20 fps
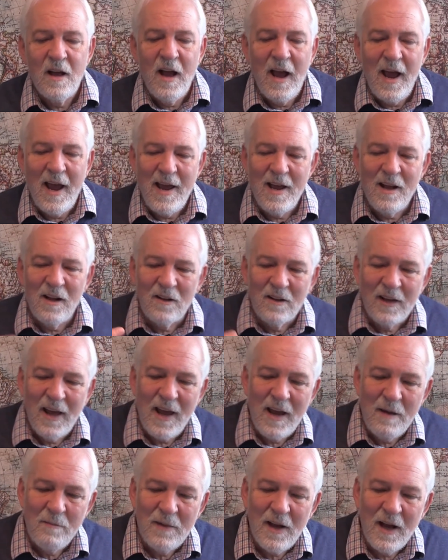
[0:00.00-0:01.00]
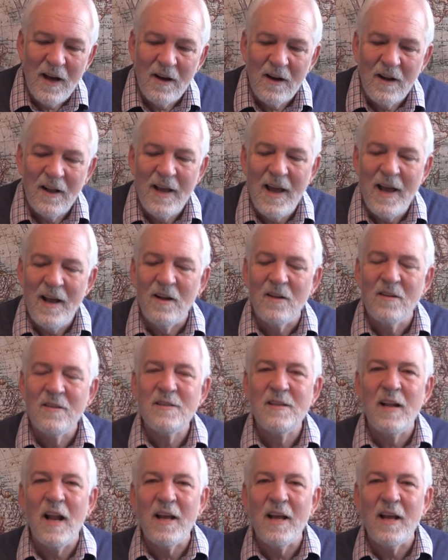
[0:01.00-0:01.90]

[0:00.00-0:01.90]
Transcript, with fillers: Hail came down, and hail is